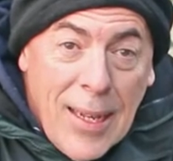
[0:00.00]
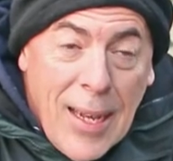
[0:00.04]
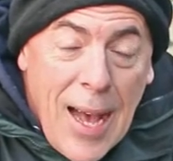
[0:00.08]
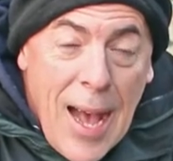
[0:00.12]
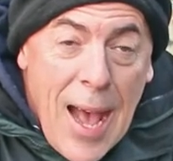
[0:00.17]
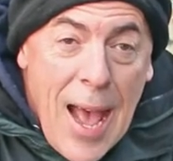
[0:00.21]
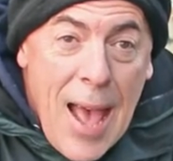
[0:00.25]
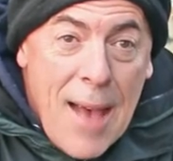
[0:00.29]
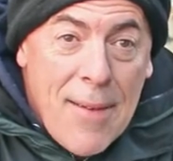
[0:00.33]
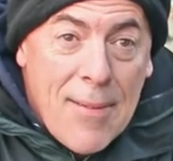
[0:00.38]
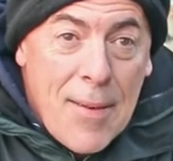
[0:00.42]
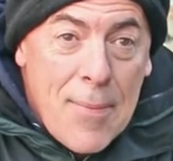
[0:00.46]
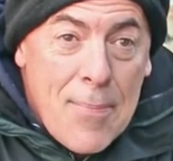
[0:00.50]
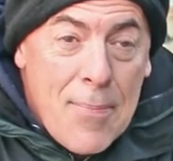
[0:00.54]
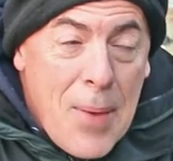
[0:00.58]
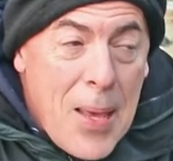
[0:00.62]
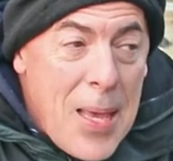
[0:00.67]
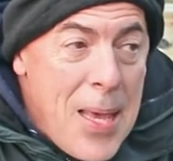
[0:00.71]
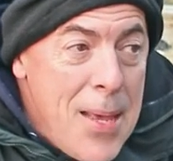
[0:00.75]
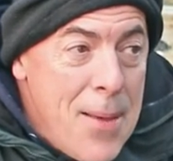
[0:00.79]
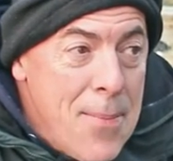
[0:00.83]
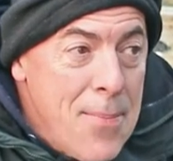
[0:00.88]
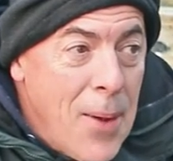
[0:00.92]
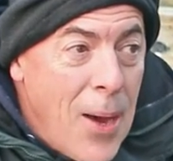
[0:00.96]
I have a
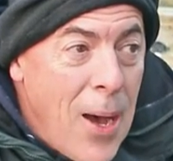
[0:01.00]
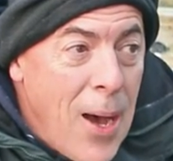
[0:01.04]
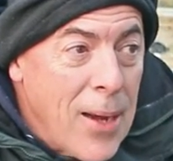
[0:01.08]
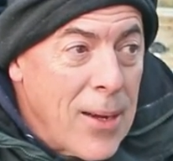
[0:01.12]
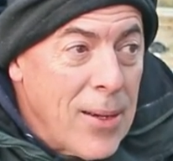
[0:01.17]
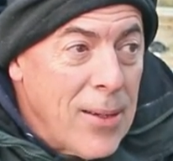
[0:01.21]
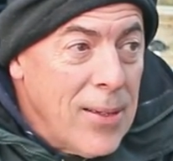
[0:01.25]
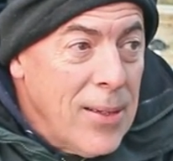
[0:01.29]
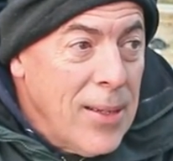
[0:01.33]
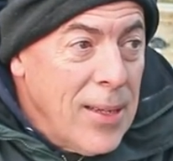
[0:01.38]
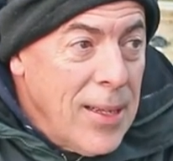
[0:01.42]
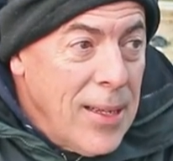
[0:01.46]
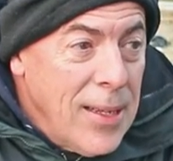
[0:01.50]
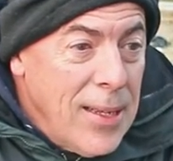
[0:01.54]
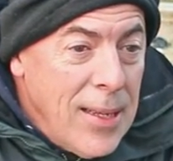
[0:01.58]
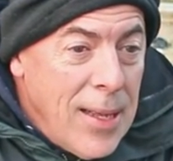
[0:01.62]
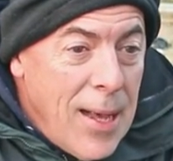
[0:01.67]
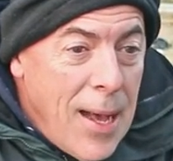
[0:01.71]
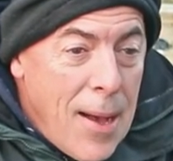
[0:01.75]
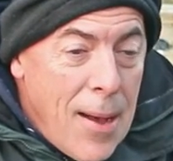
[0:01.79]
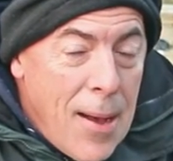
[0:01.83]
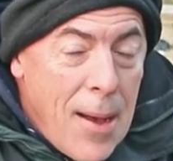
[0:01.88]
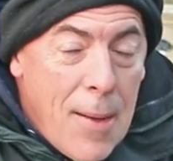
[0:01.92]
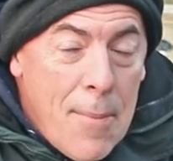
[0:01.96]
pee bottle,
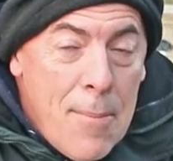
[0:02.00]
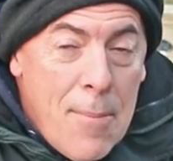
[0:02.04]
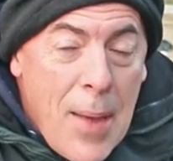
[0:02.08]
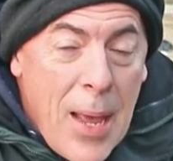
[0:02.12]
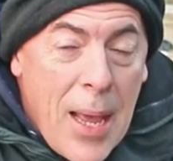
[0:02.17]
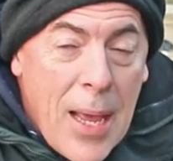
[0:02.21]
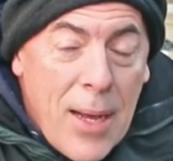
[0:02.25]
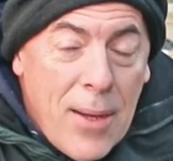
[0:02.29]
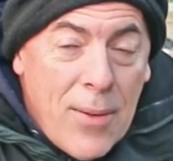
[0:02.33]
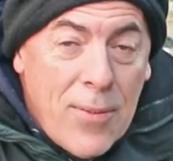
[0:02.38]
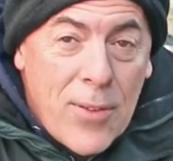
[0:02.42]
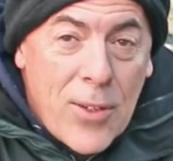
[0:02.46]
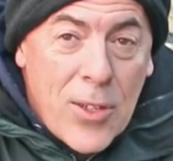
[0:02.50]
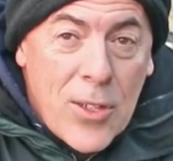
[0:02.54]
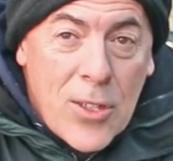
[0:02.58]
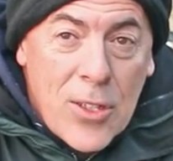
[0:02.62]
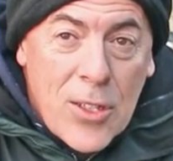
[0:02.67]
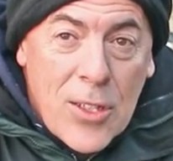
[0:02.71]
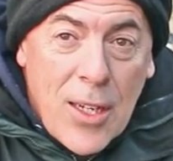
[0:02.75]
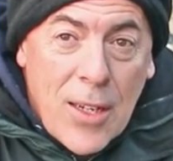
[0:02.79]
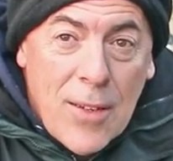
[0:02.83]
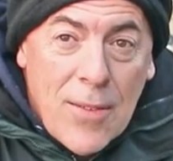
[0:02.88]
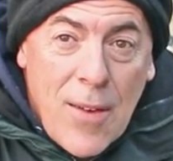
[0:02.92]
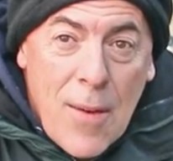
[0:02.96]
a male
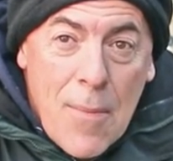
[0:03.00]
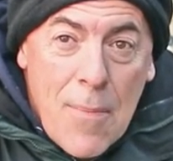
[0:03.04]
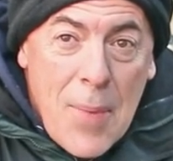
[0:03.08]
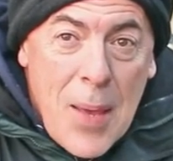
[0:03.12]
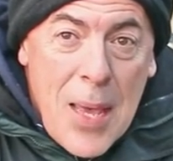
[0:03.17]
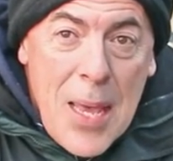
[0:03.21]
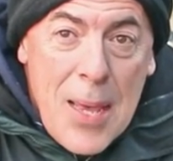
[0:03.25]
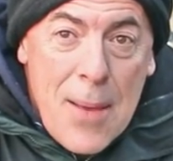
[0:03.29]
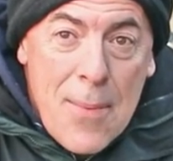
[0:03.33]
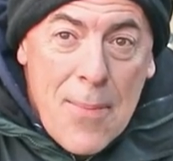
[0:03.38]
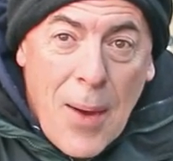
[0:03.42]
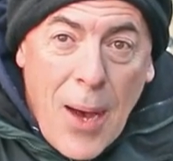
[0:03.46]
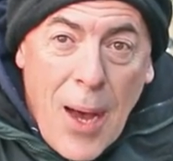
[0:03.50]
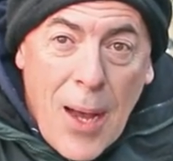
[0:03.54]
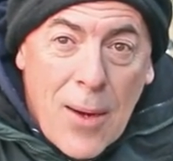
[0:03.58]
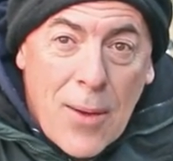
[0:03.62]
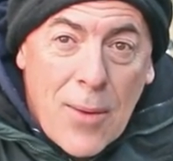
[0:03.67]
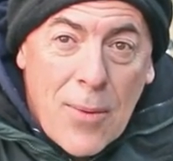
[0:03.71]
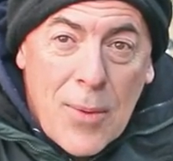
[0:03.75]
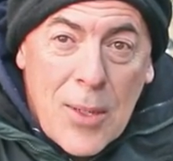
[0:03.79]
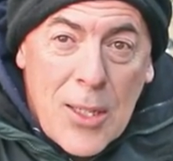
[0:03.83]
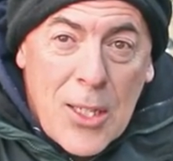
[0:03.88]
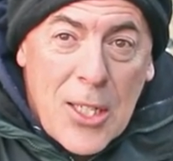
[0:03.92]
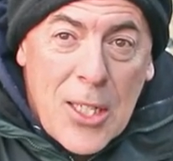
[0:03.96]
version of a pee
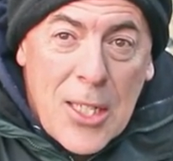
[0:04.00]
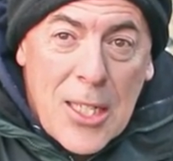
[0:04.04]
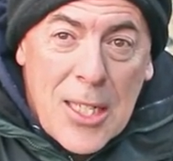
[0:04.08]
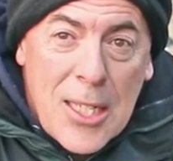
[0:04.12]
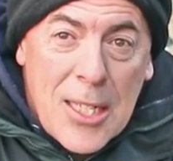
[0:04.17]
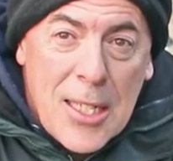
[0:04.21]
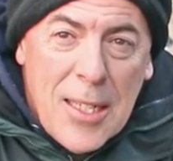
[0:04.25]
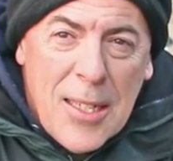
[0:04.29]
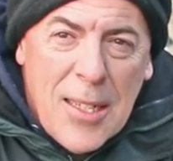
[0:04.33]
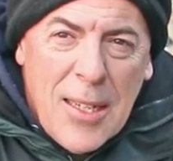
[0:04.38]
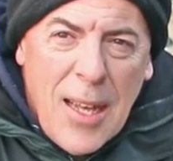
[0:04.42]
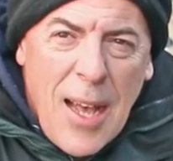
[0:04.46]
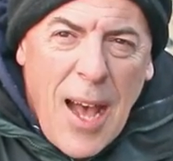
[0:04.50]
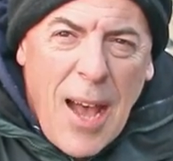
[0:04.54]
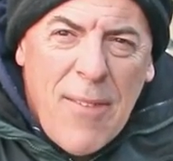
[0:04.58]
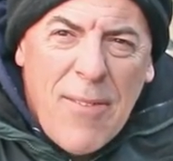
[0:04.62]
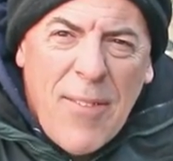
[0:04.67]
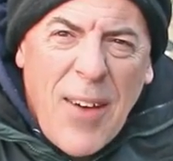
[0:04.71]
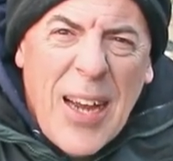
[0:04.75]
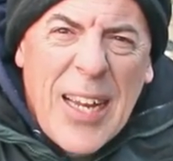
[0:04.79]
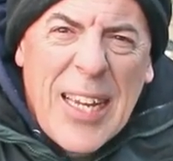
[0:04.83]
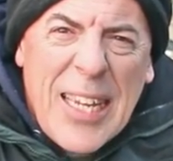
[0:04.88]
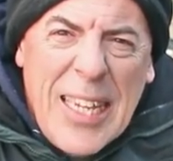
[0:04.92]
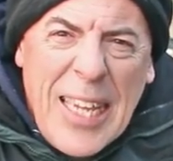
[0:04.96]
bottle, which is I
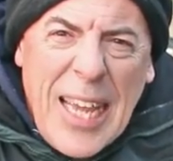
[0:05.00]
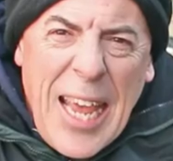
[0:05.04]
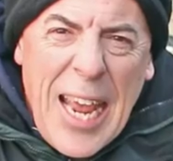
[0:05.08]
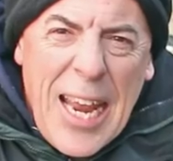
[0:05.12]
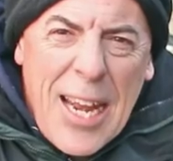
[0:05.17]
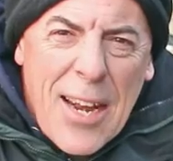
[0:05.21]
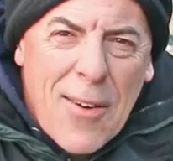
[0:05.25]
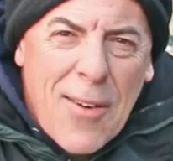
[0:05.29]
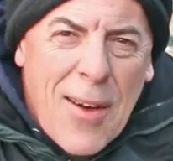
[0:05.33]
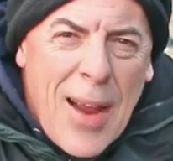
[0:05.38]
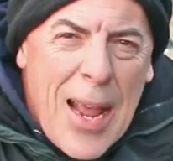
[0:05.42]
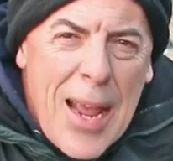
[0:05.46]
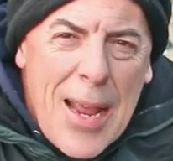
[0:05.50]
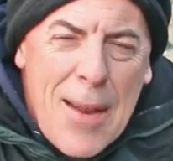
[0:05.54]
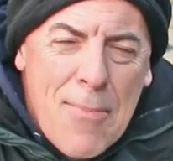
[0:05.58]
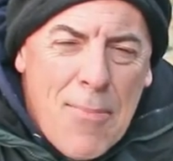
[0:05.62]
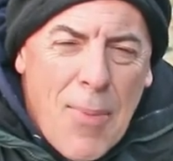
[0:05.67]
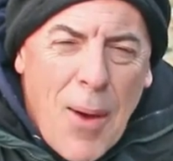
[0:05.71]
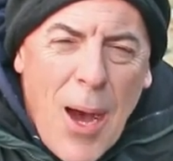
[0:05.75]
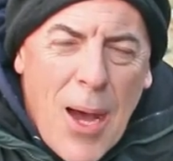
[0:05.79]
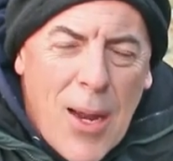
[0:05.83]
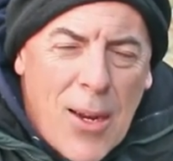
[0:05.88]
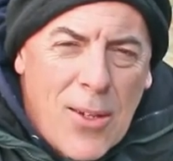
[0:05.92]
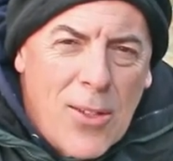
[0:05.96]
find Gatorade
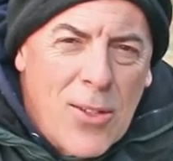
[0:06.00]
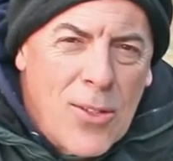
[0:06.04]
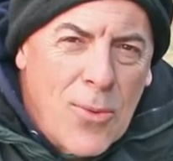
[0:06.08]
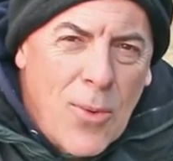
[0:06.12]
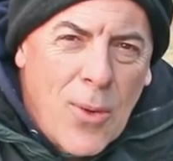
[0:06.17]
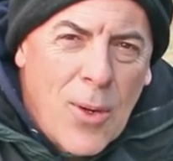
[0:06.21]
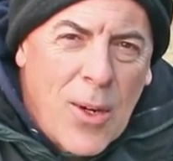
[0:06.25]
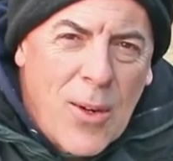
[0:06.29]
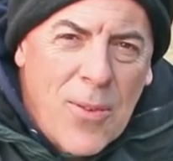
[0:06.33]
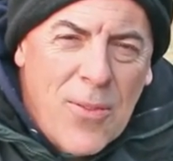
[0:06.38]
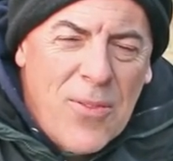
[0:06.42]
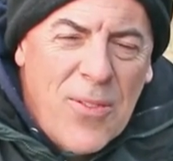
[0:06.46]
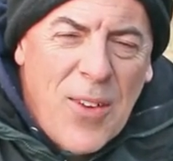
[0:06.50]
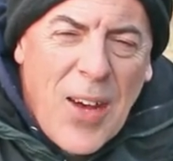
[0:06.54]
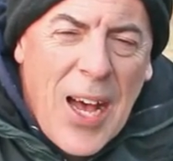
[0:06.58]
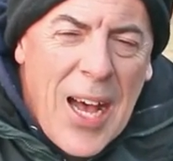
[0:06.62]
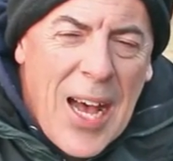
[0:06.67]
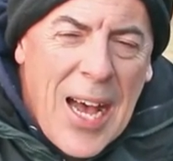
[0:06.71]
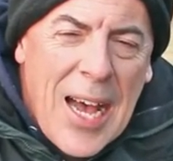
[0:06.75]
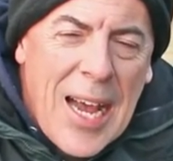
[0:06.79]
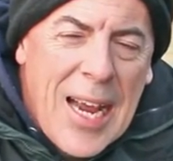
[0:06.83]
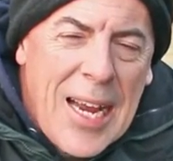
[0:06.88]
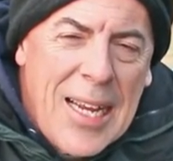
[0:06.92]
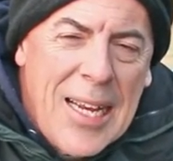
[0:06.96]
bottles work
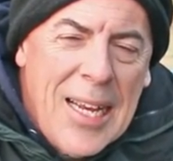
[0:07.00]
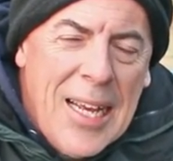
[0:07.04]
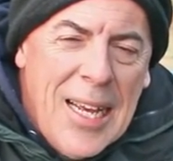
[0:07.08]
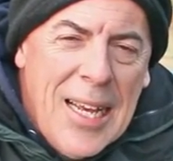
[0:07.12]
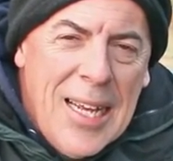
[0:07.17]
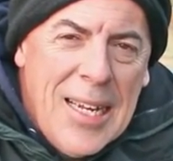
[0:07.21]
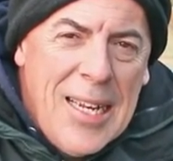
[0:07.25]
fine.